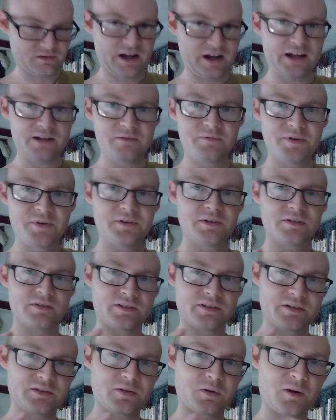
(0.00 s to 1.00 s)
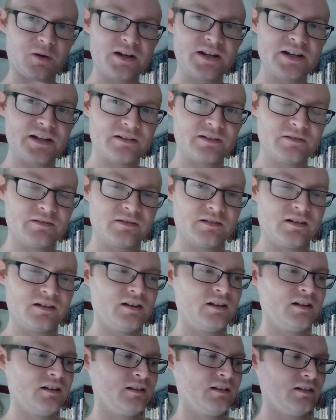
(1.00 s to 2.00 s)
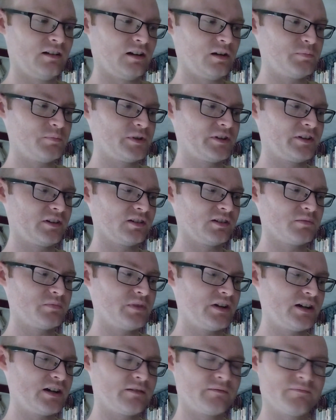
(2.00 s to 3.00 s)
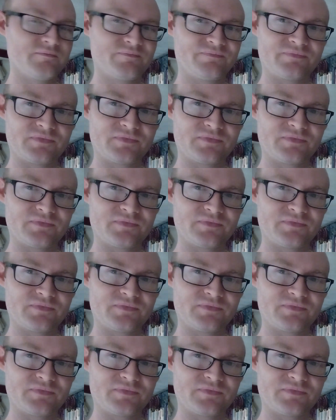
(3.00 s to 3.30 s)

advent of the train up until about